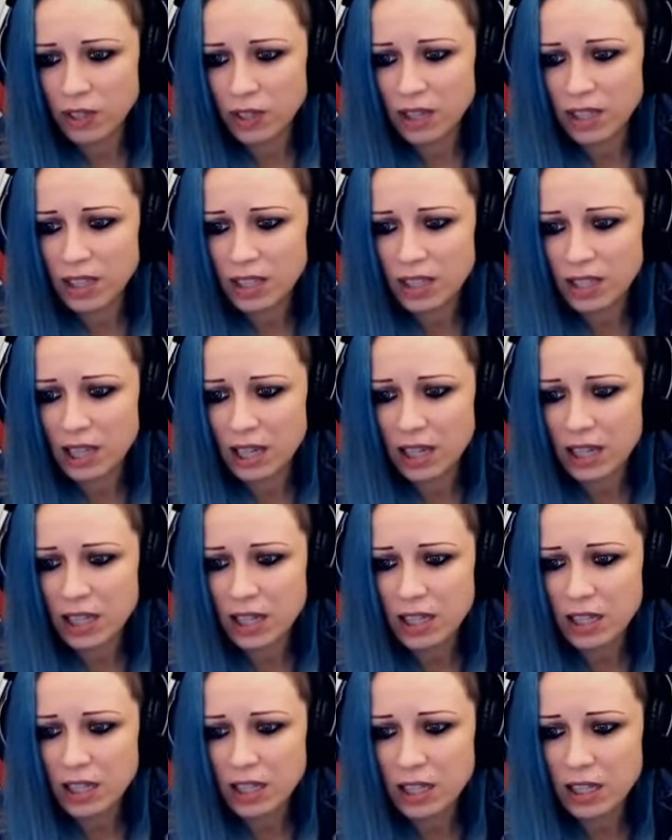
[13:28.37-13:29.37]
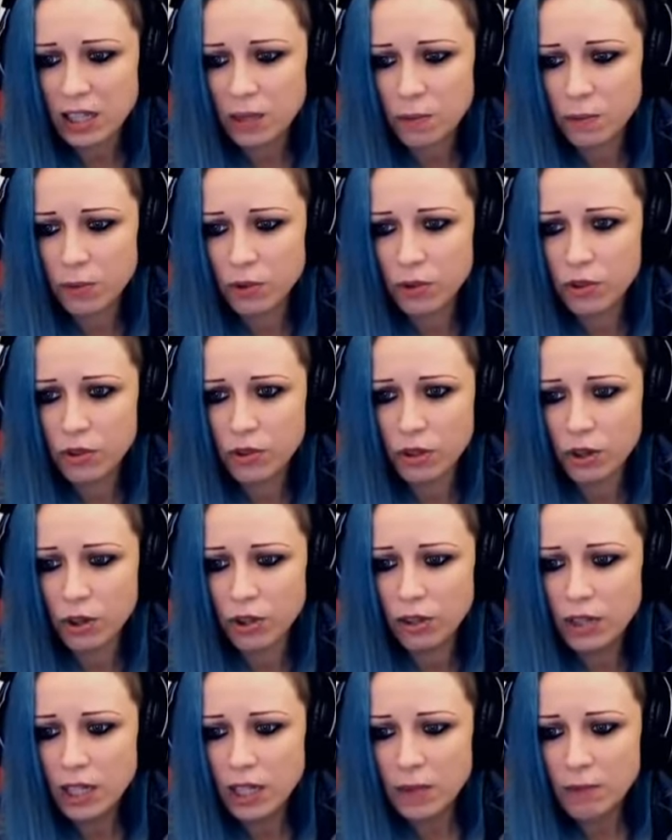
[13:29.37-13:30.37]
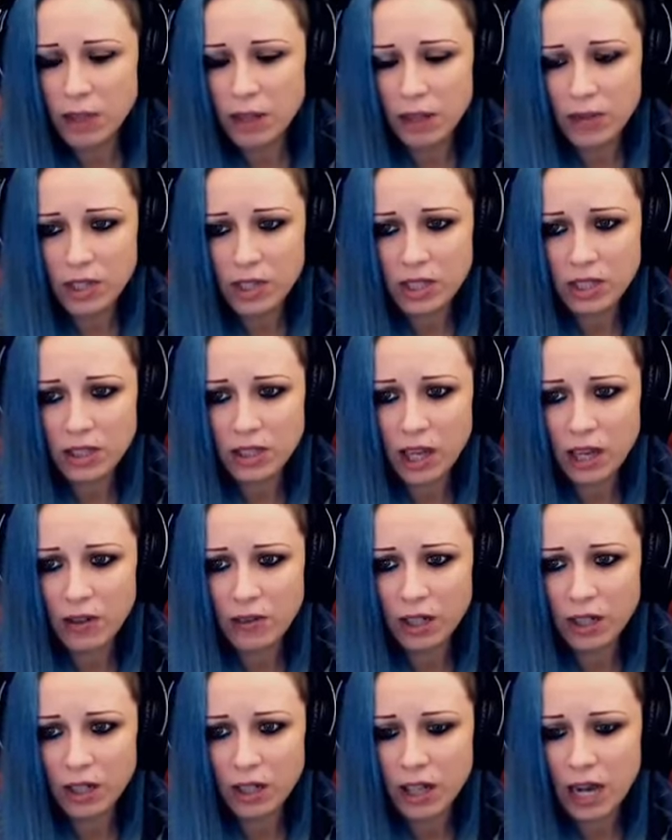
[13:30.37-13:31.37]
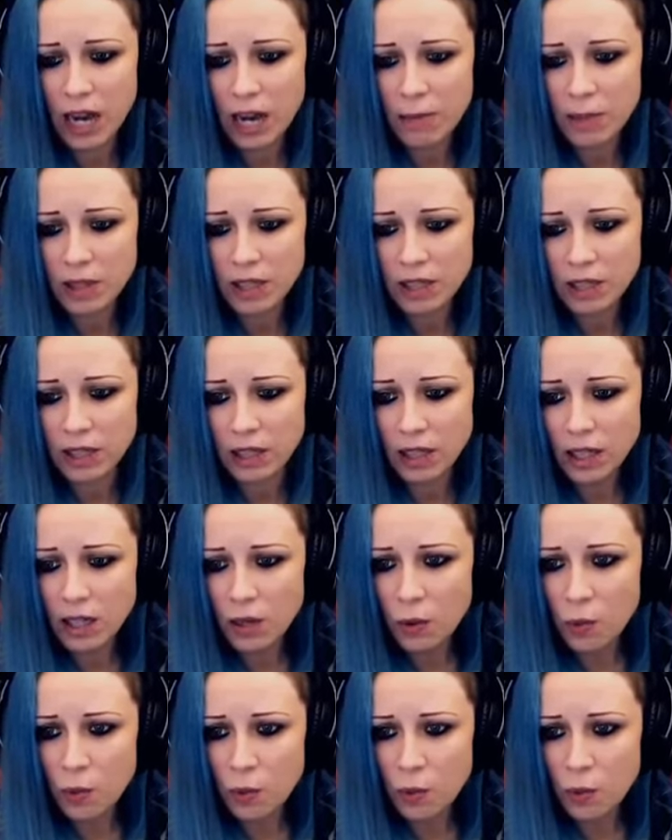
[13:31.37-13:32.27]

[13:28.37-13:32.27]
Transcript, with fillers: Queen is standing in the poison, but we still have her ability.